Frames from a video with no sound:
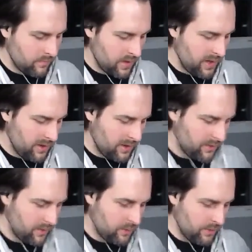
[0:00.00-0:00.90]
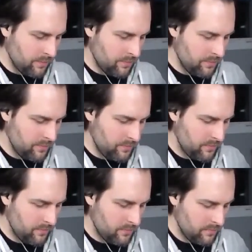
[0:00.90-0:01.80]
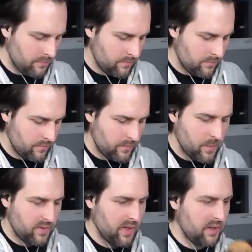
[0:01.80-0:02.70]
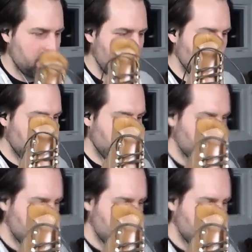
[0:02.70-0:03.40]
I think that's cool. I'm excited to try these on.